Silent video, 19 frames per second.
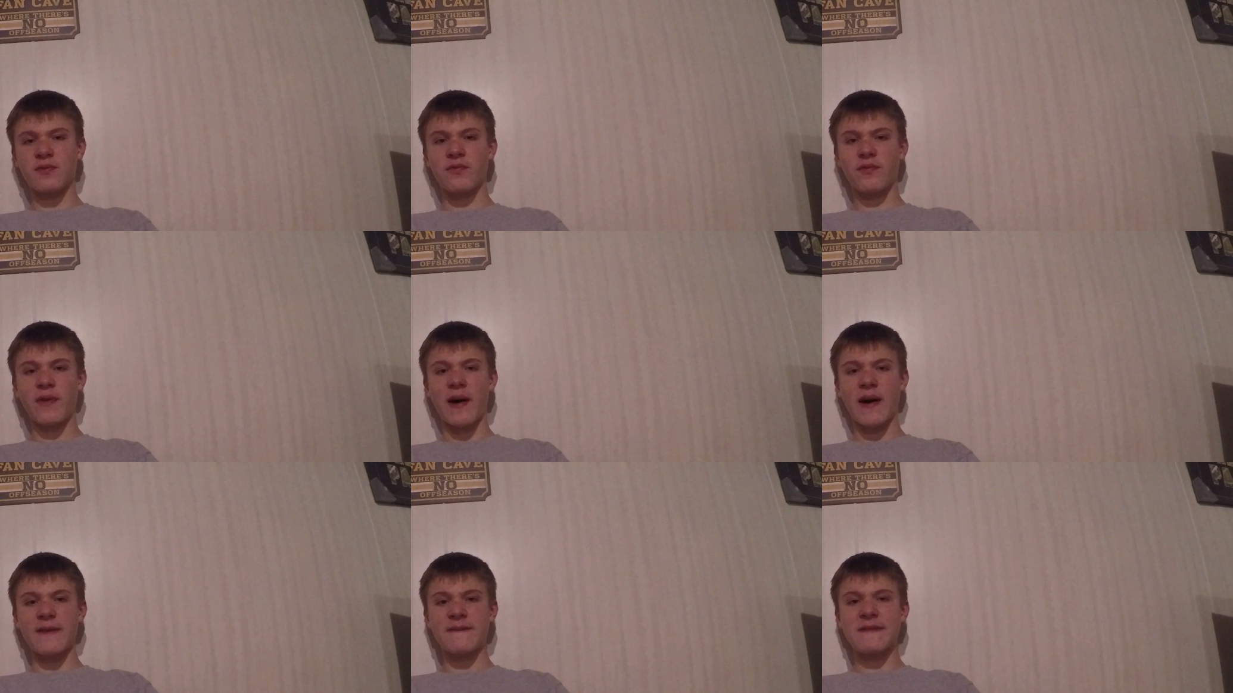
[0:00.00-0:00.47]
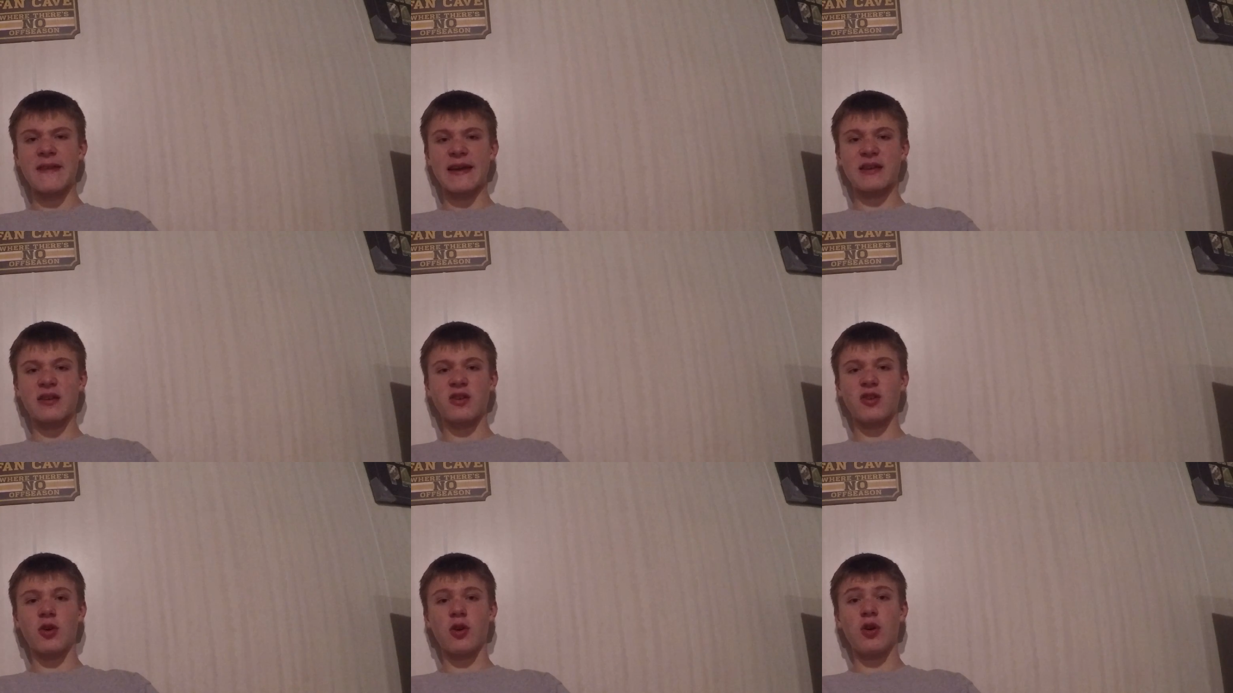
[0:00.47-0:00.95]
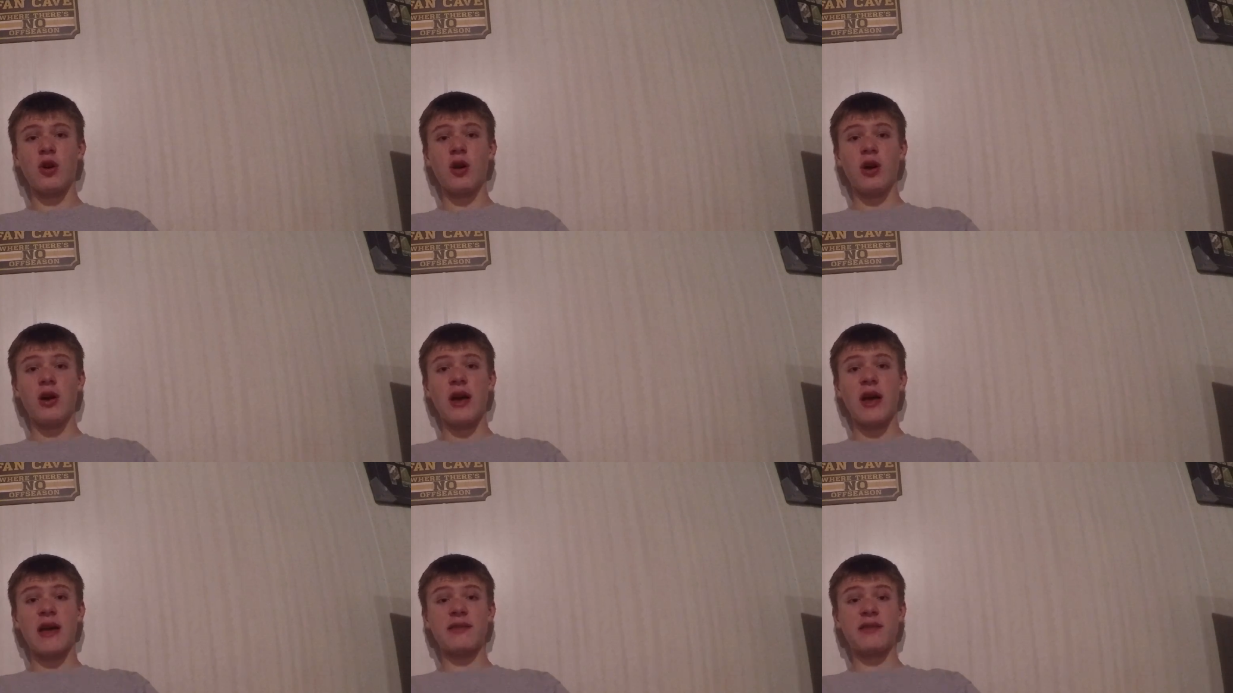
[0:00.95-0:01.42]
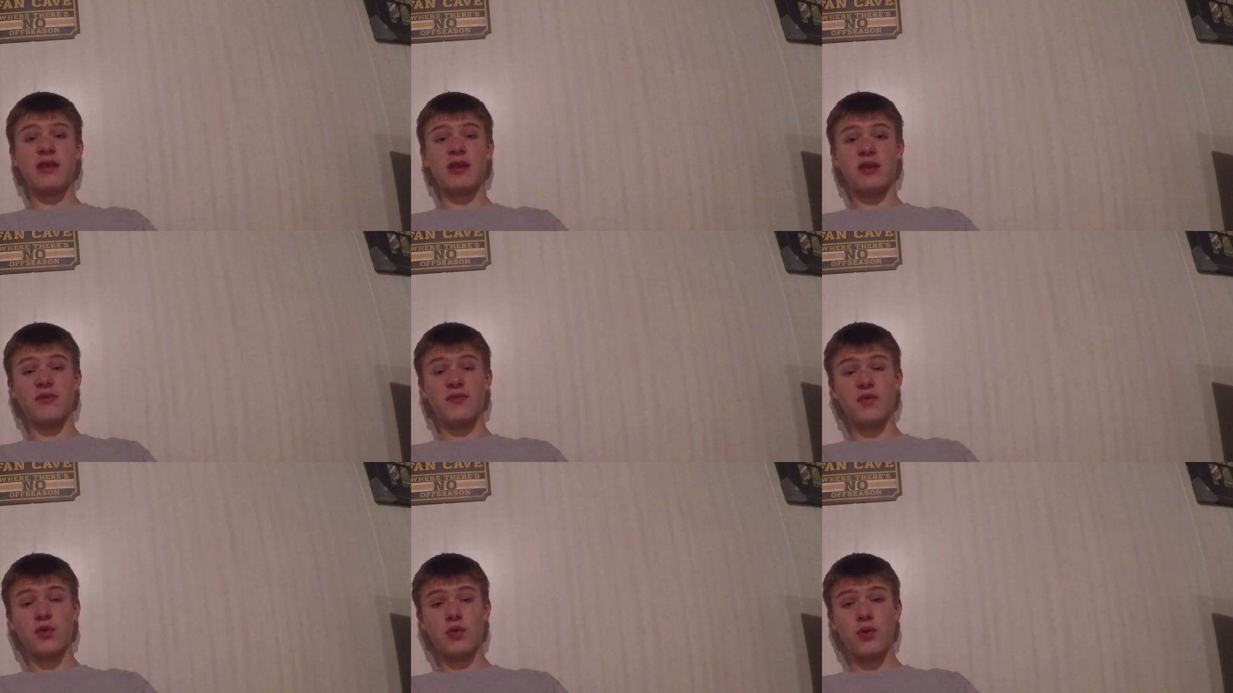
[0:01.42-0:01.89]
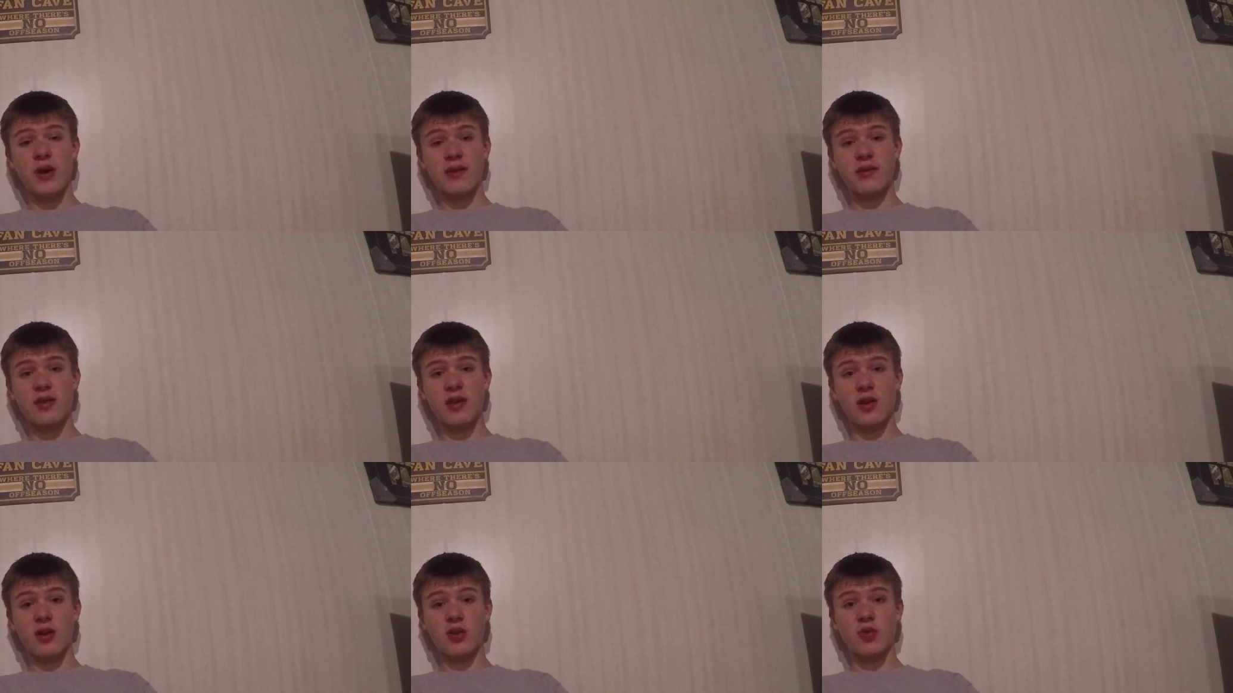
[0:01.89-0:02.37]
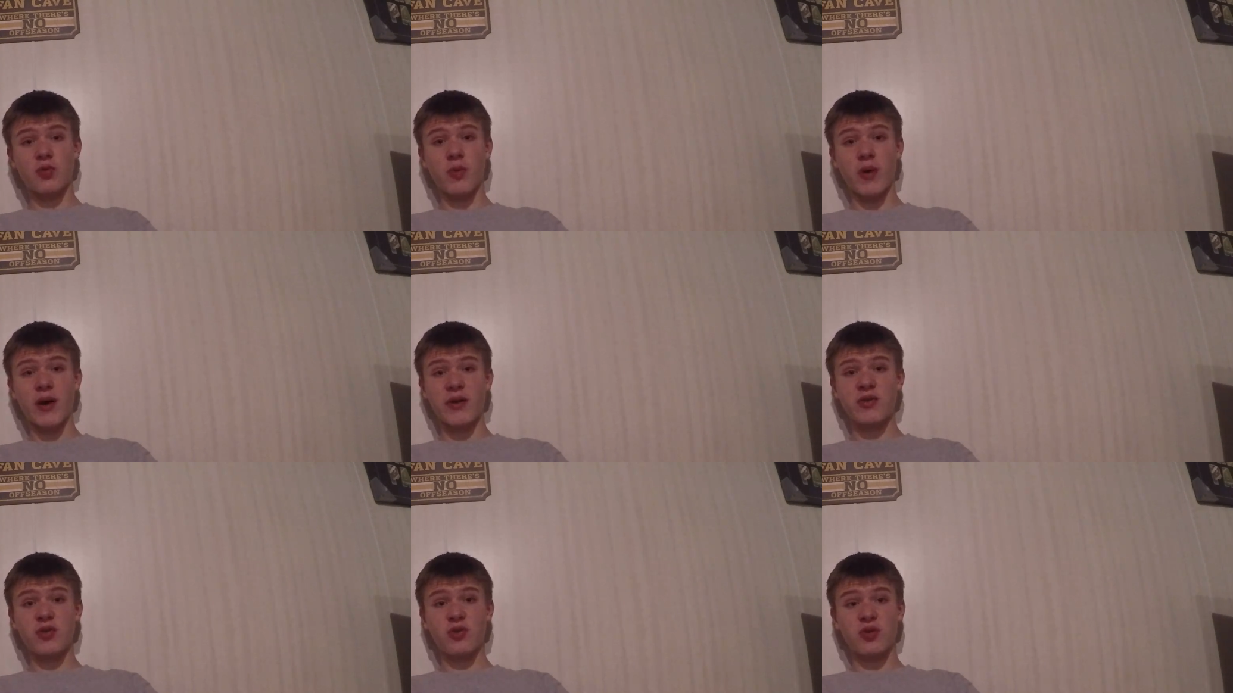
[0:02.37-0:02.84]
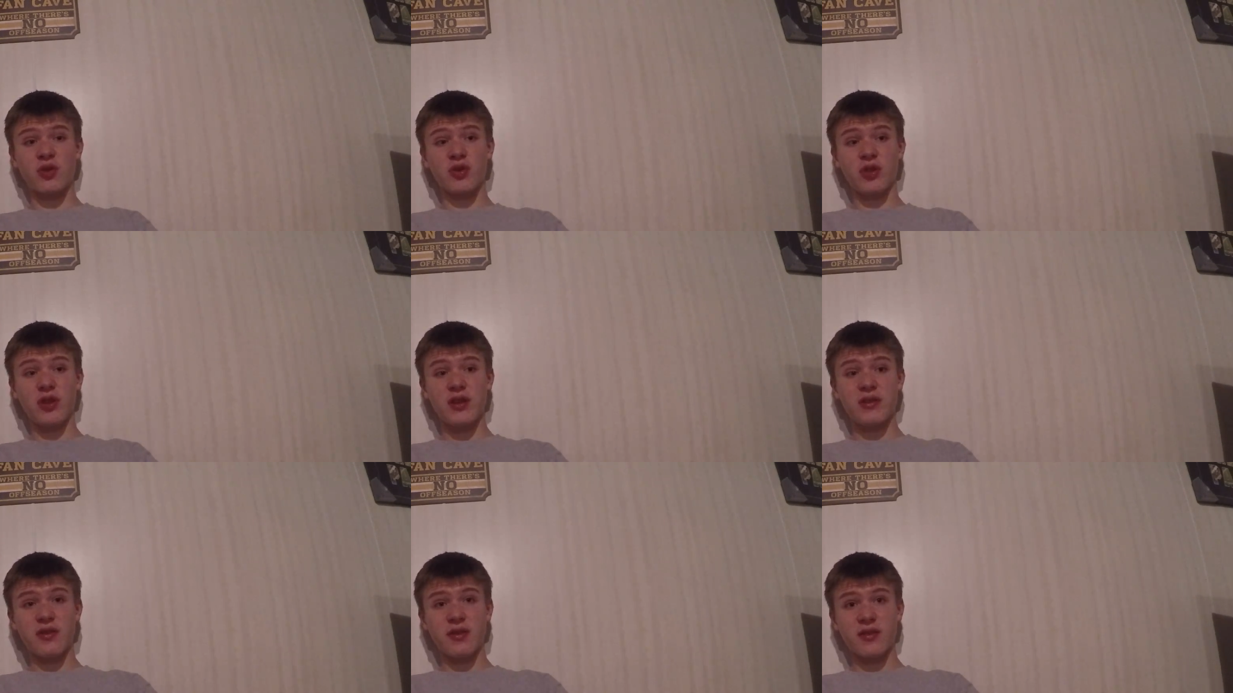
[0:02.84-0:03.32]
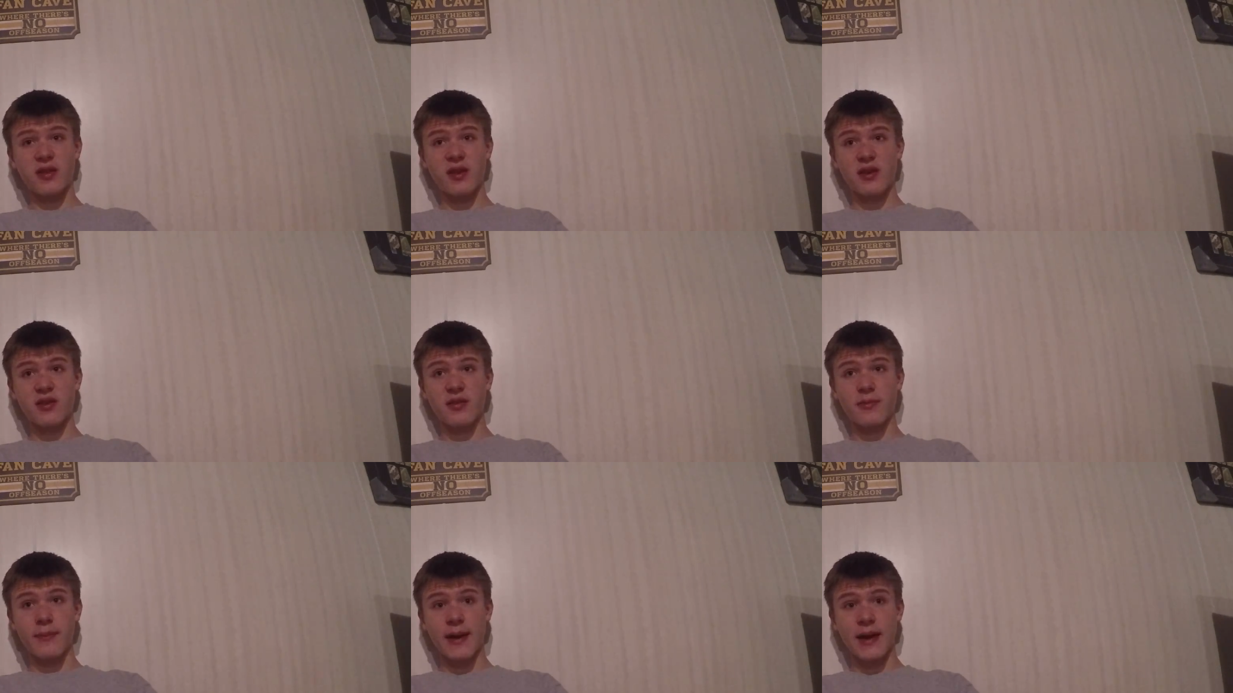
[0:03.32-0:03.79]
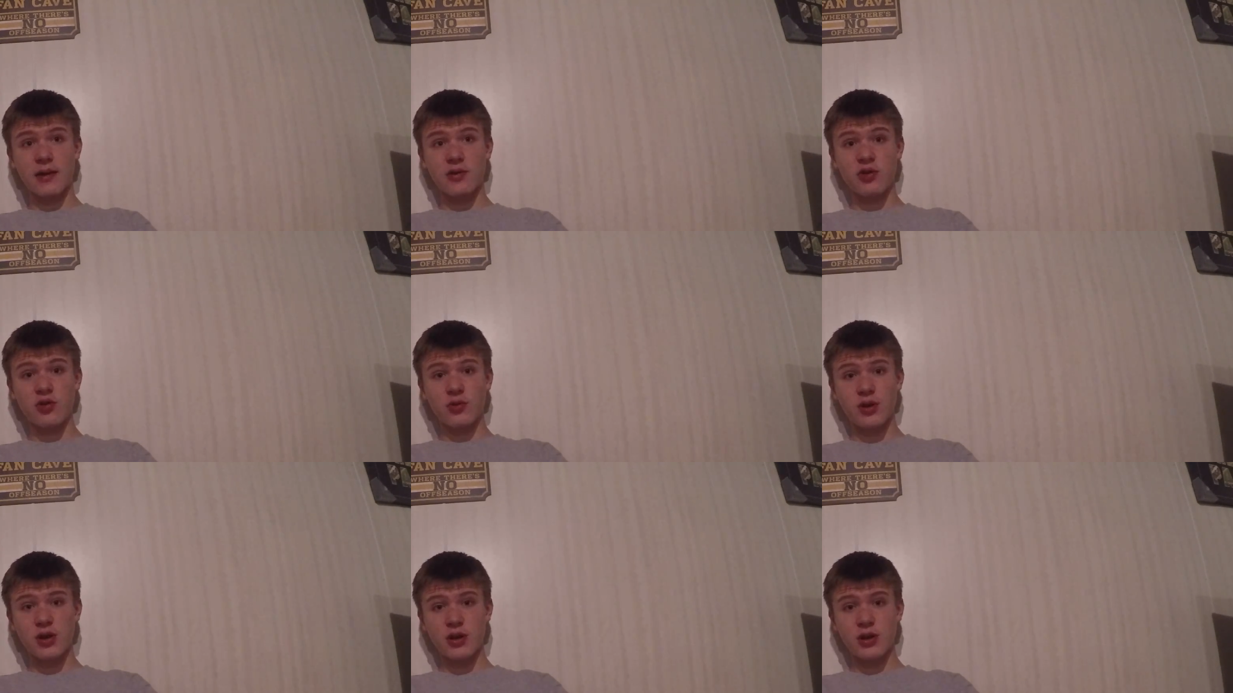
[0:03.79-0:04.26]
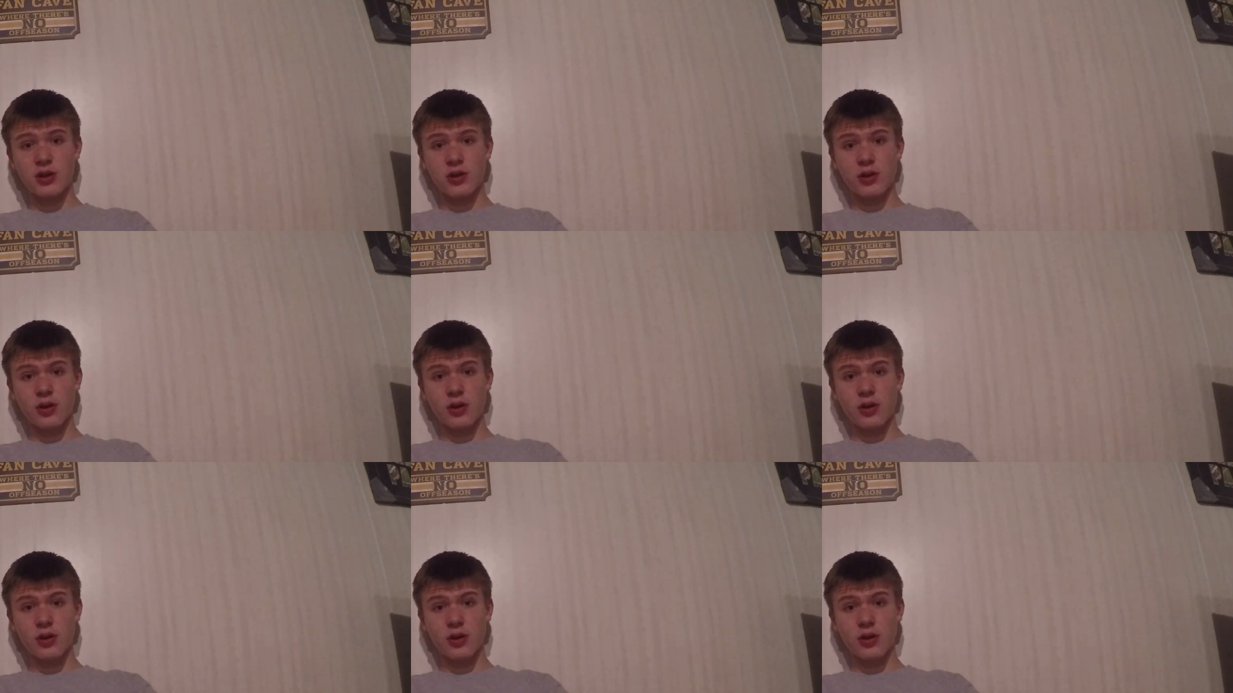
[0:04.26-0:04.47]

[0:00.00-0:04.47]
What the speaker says: five that can. And then if you had Terrence Ross who could lead the six-man unit,